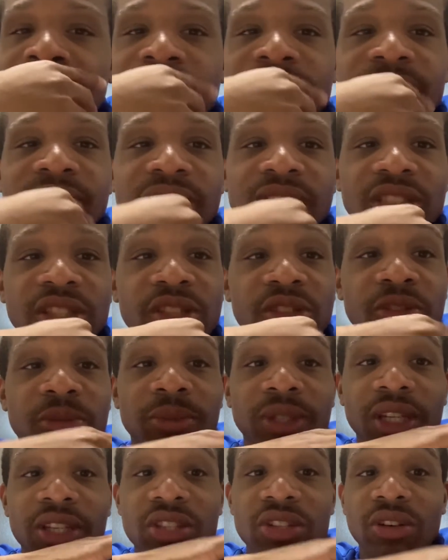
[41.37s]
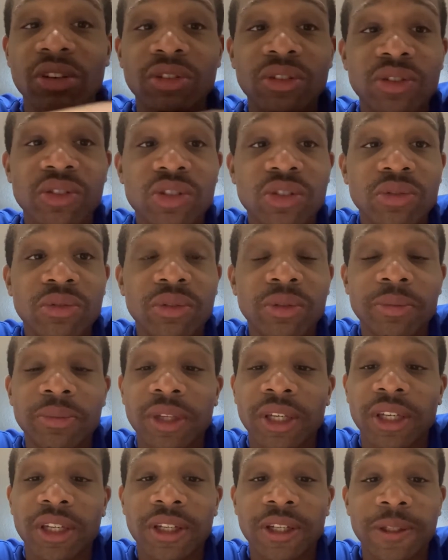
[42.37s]
Excuse me. They sold on to him,
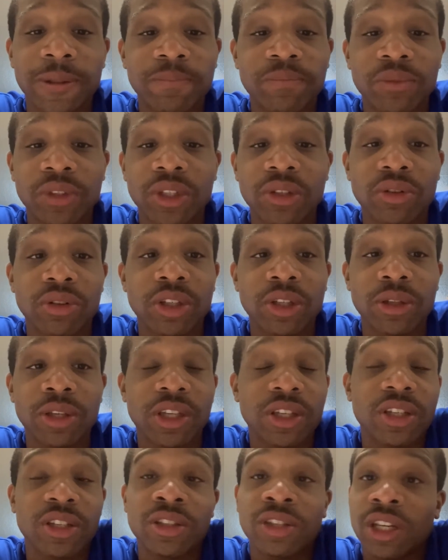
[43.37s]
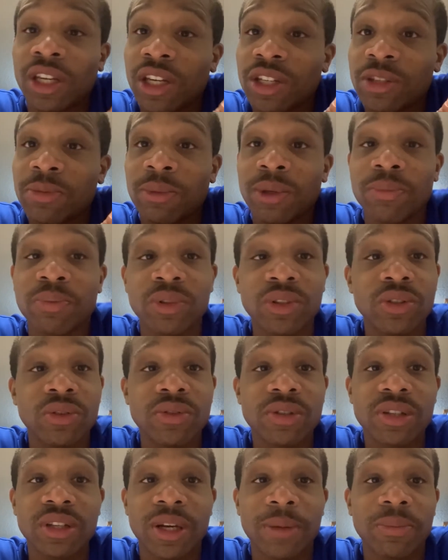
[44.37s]
and you know he has been
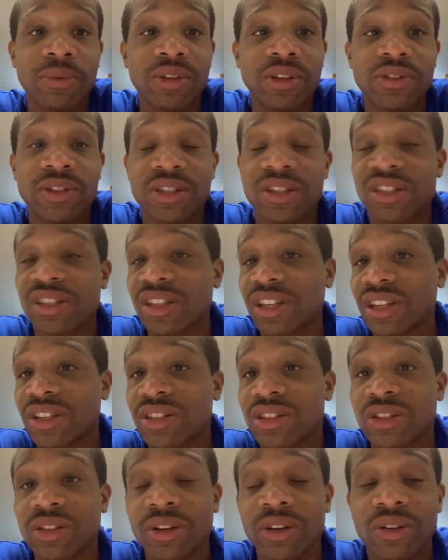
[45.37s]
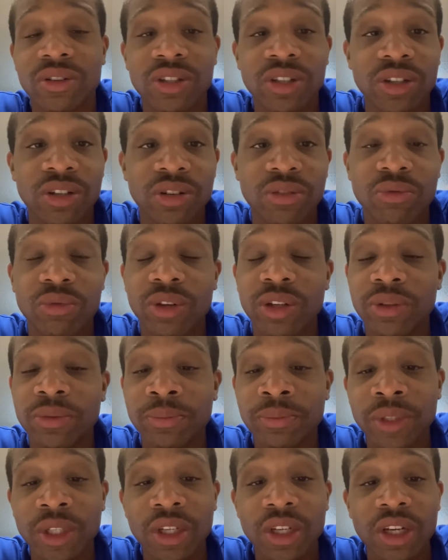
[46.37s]
producing. I believe this is like his third year with
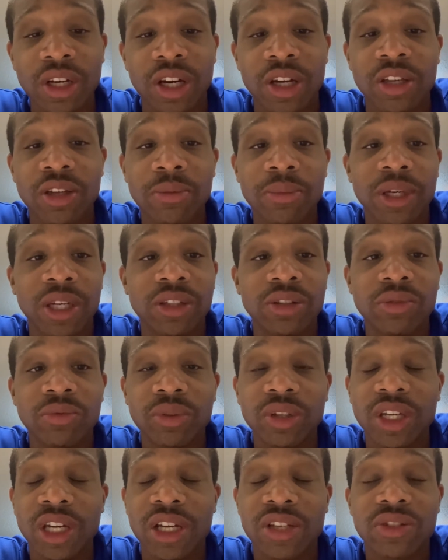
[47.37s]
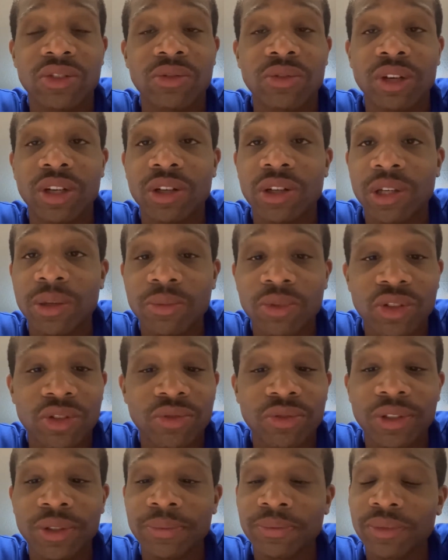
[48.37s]
him. Him and Andy Reid has great
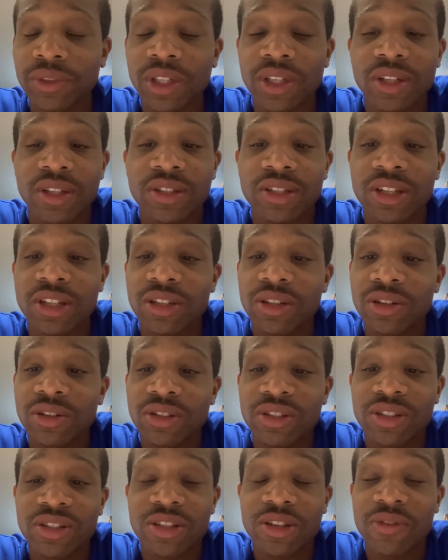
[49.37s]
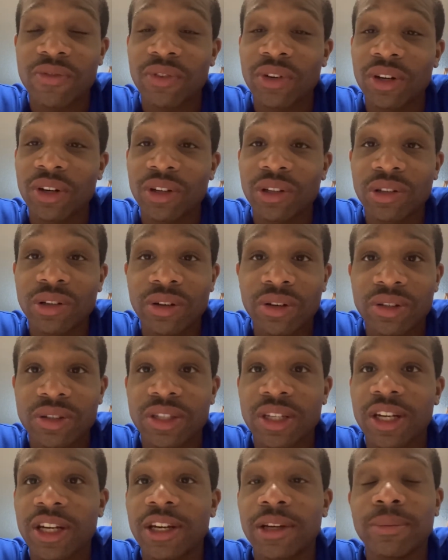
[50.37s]
chemistry. 10 years is a very long
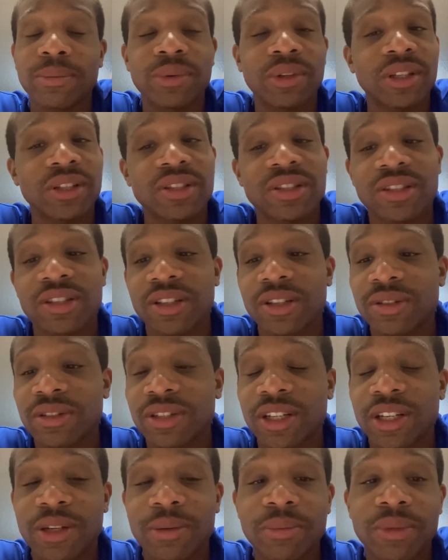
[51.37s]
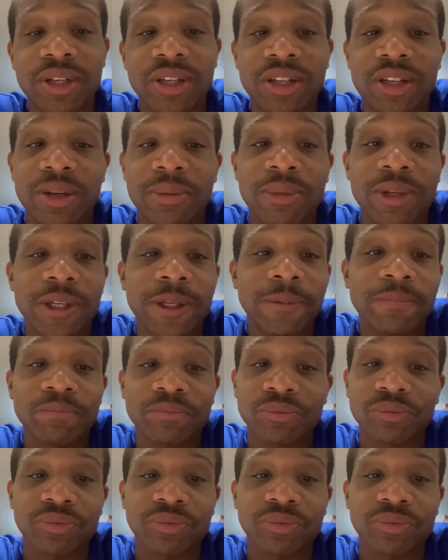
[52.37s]
time, but at the same time, man, I mean,